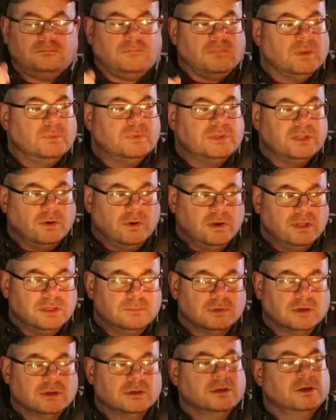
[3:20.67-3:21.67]
With the oil
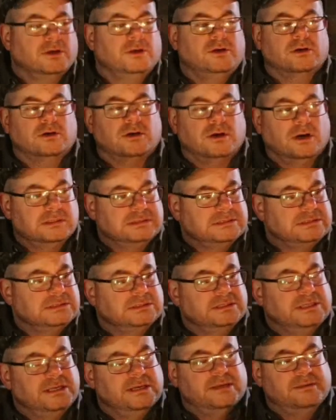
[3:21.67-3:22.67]
burner, you're
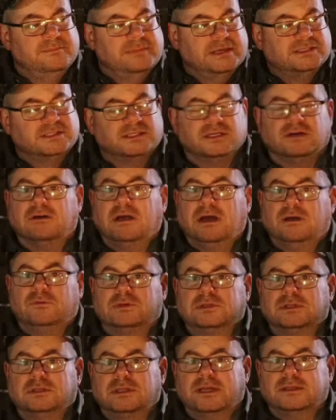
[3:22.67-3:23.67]
constantly messing around
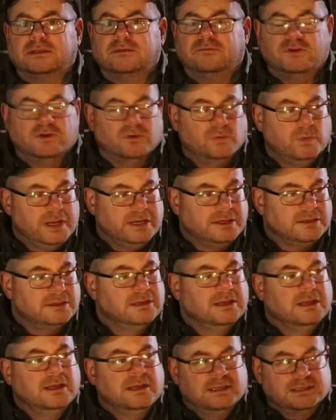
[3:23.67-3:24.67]
with the length of your wick
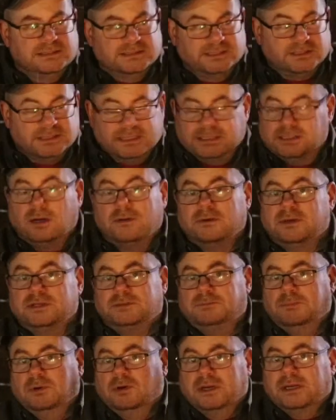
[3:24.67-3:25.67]
because it's
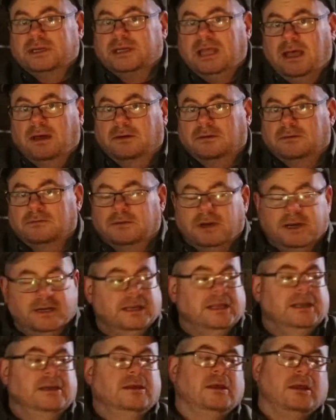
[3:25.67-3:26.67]
burning down, right?
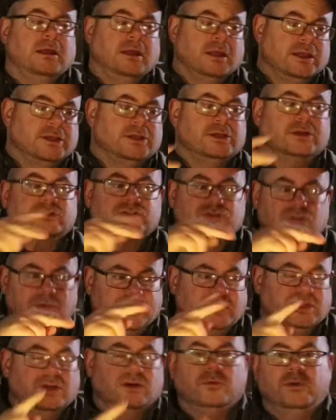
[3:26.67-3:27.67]
And you're
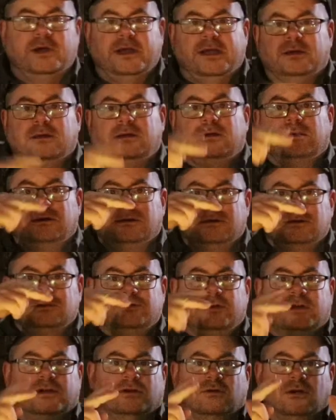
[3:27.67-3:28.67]
trimming your wick
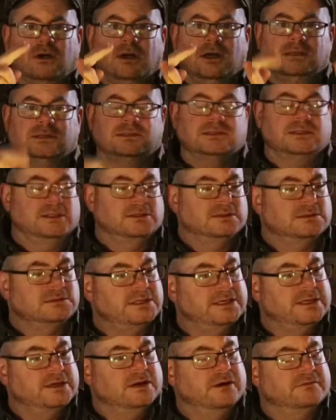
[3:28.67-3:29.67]
straight across, then
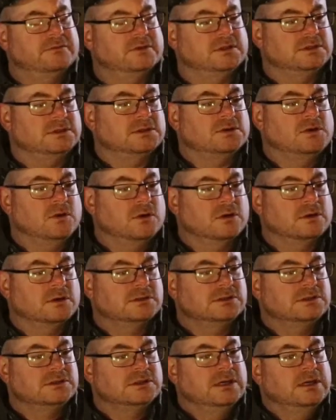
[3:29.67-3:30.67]
take off the little
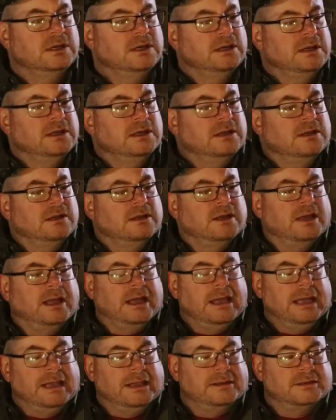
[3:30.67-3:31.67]
corners.
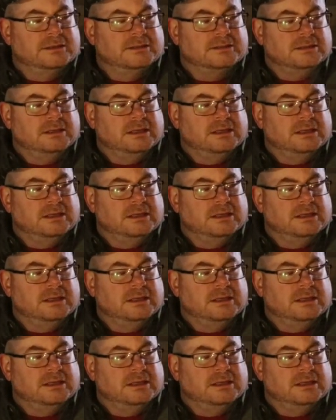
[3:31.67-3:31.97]
And